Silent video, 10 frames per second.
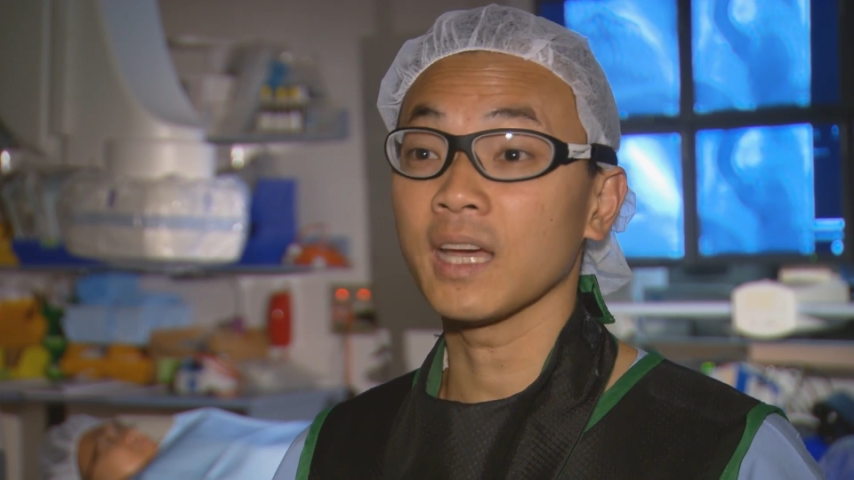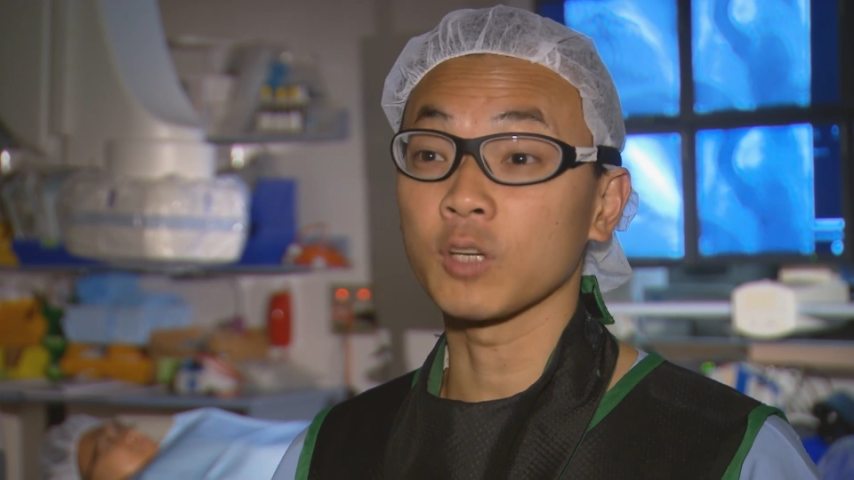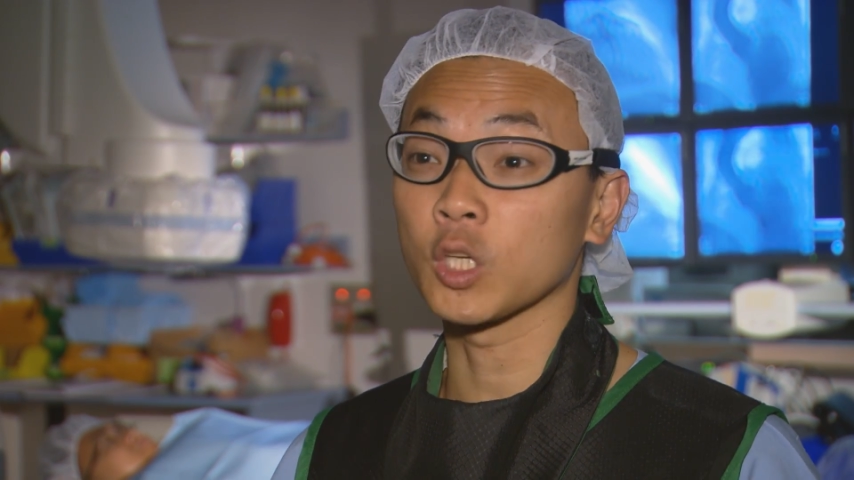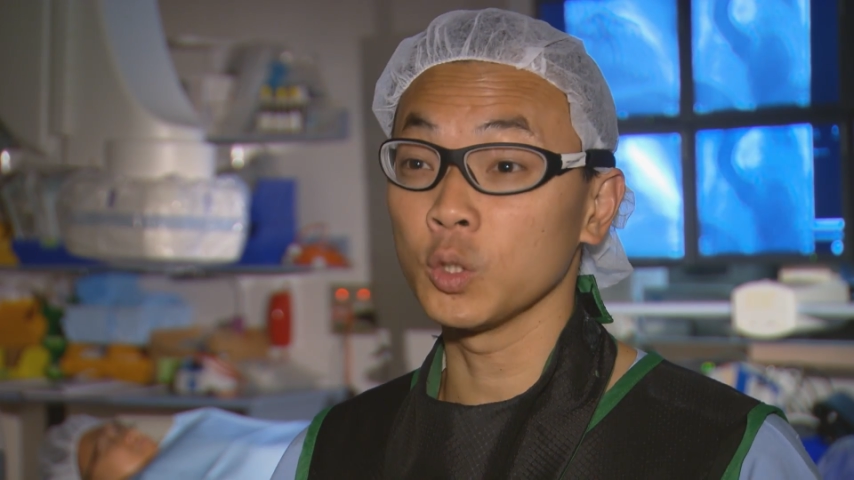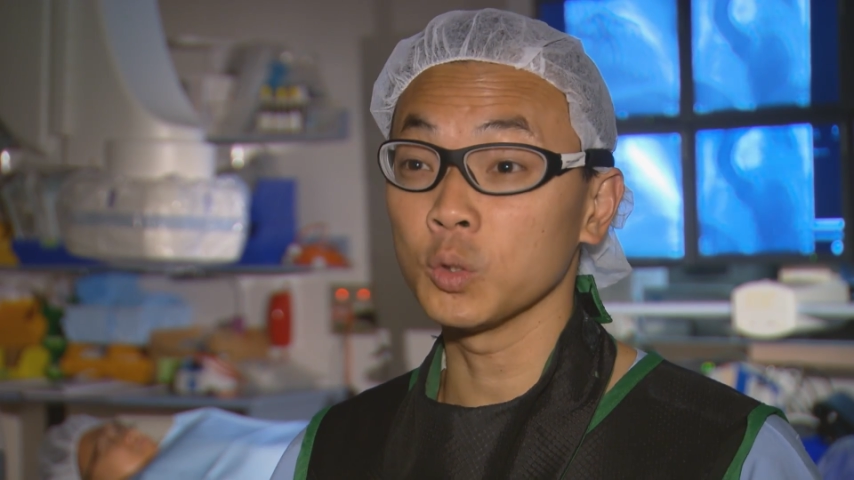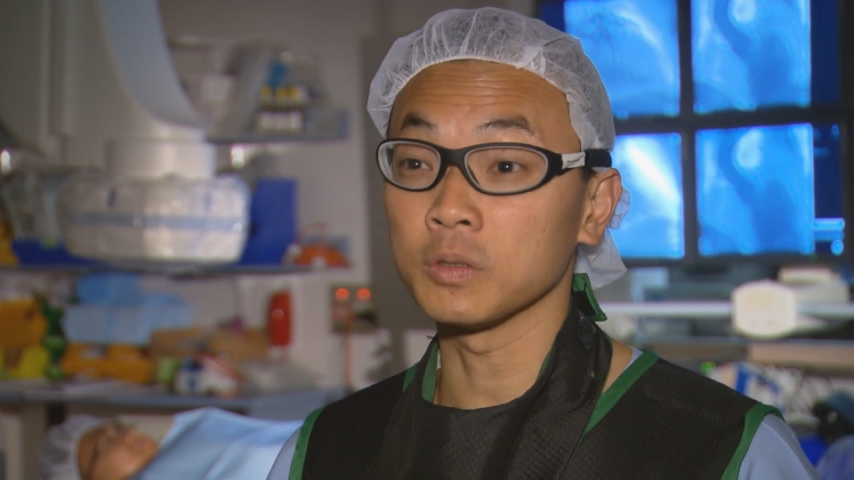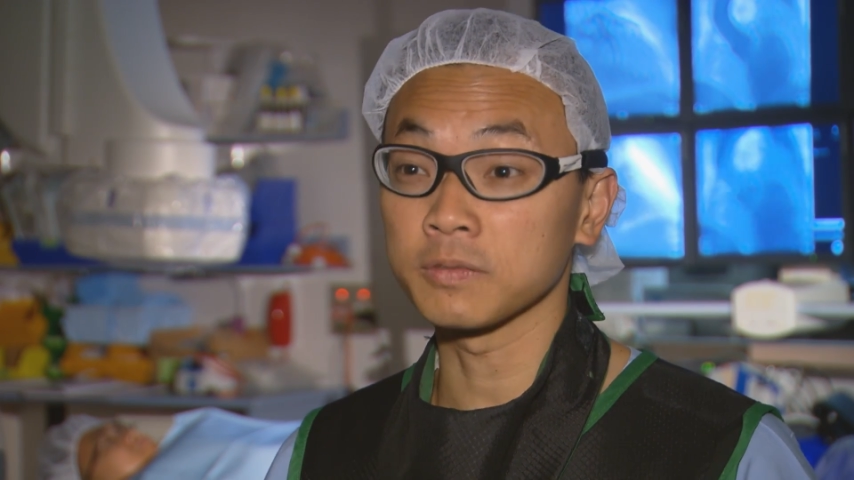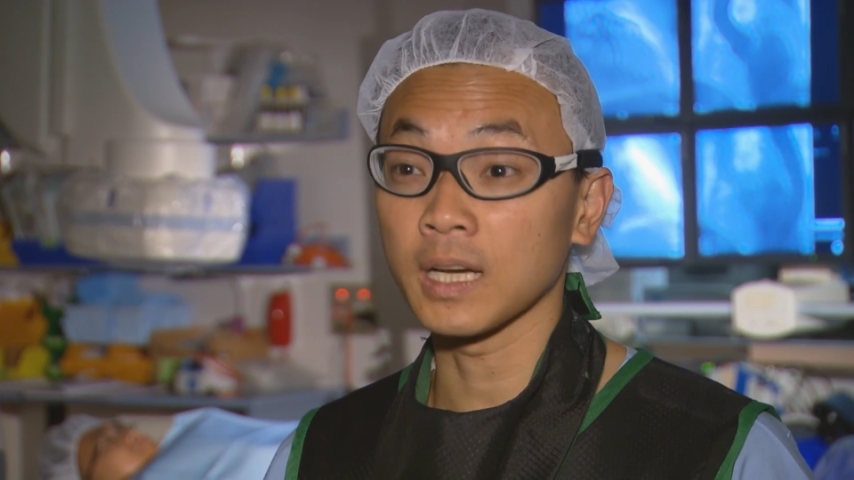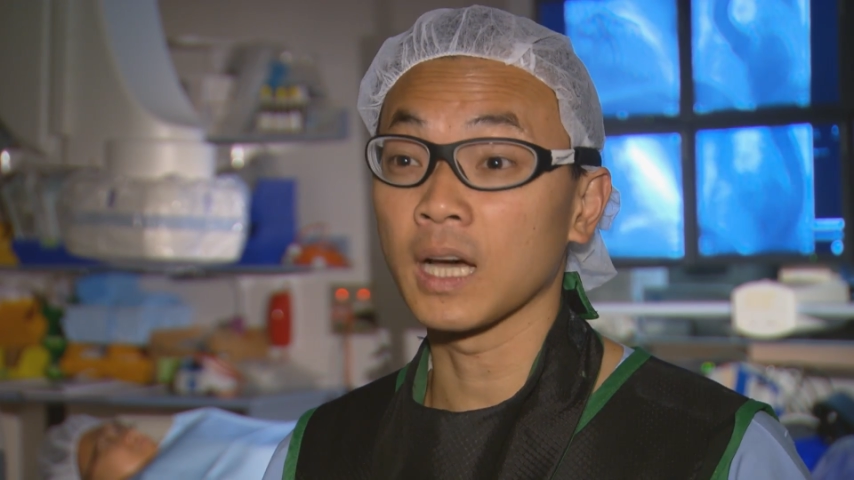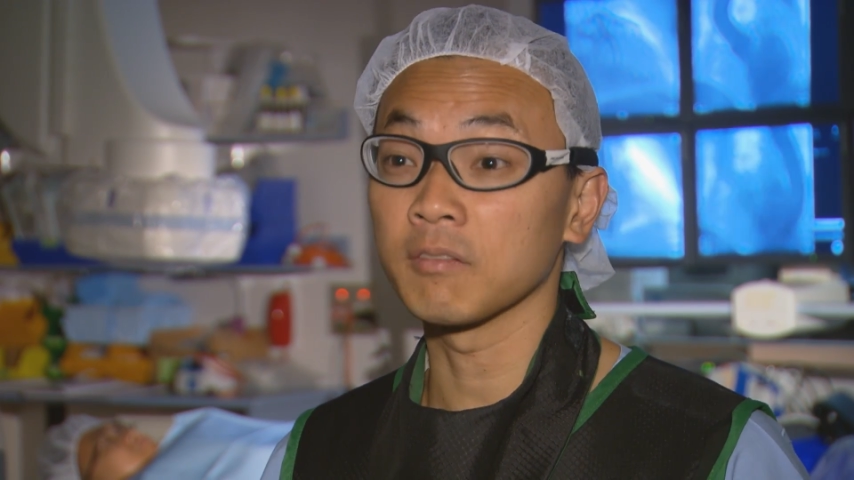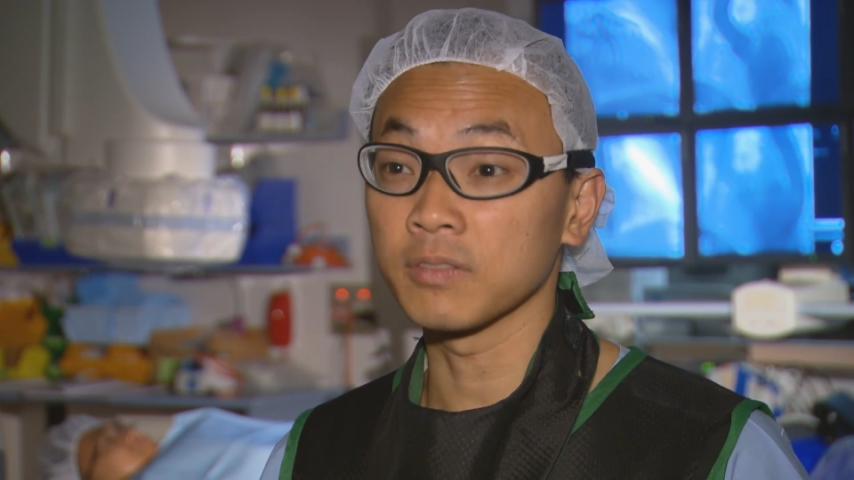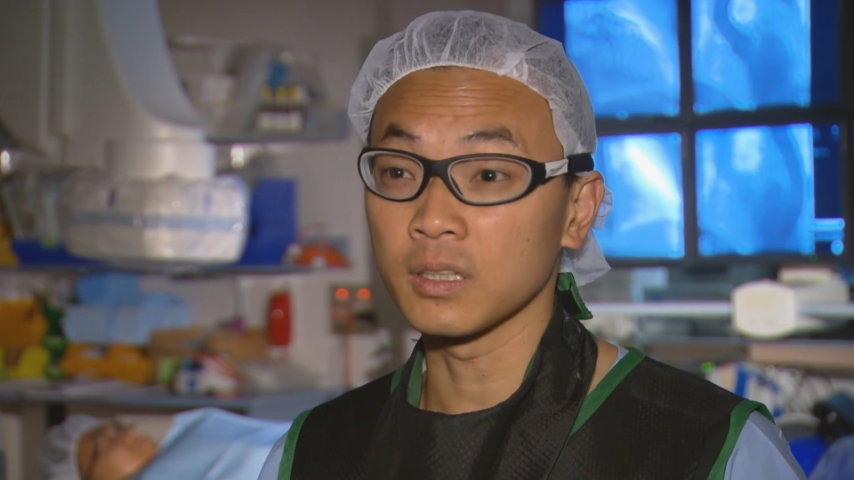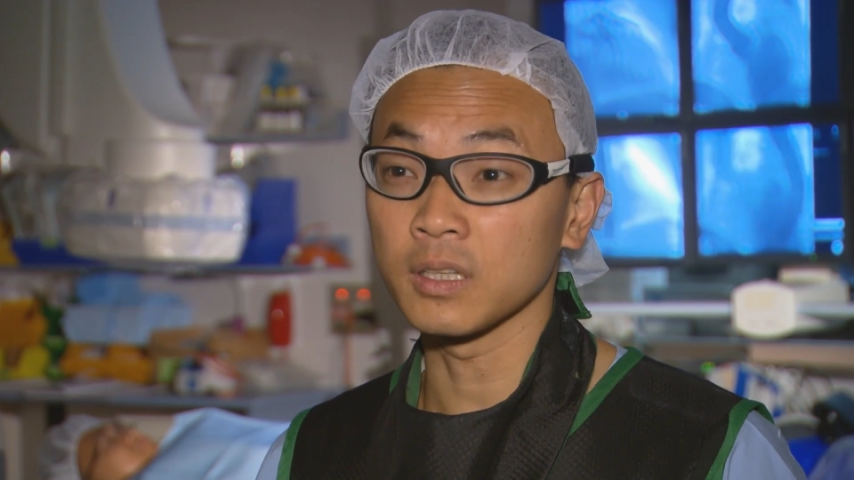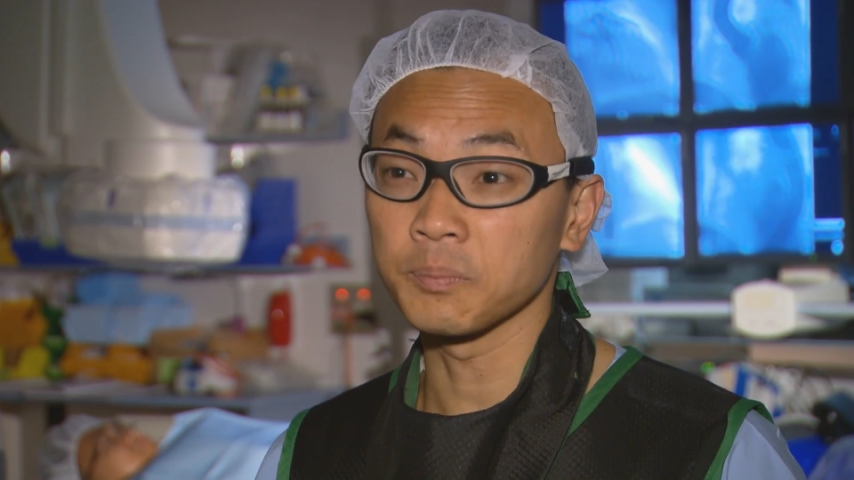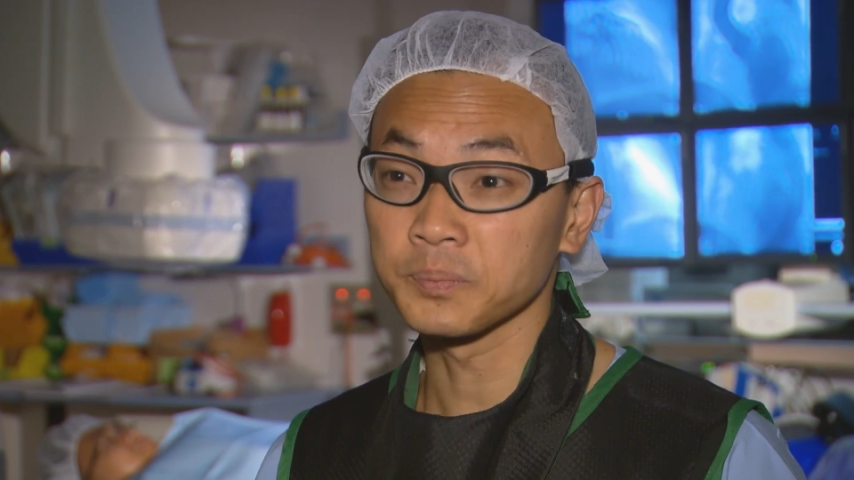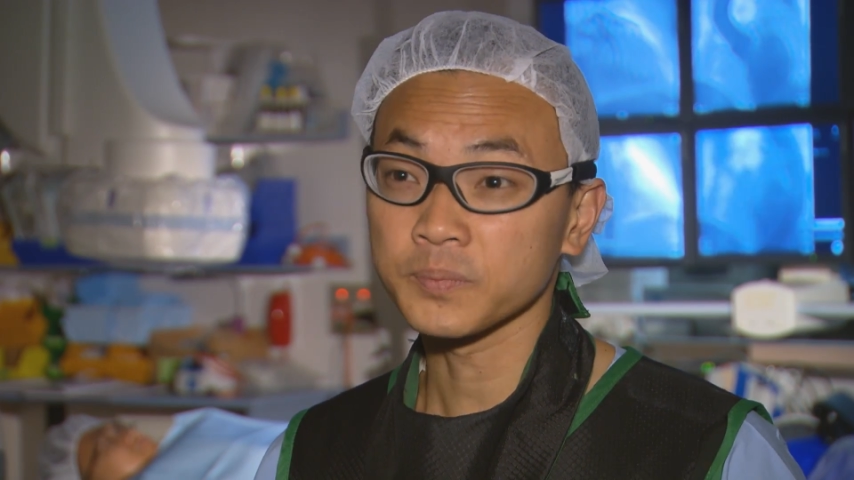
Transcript: have a cure for heart failure.